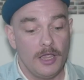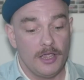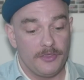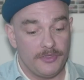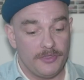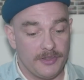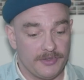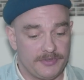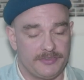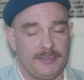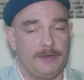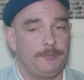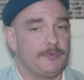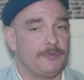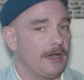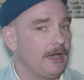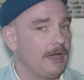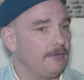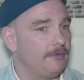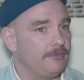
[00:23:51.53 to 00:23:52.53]
this deep
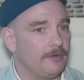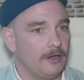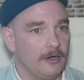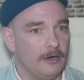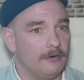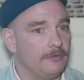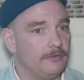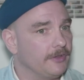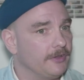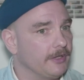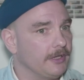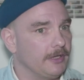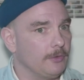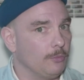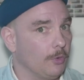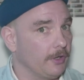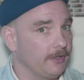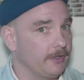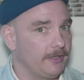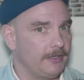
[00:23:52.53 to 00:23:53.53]
dive of the
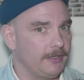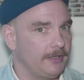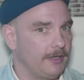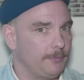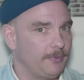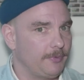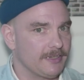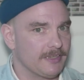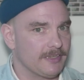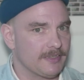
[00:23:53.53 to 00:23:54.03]
1D&D playtest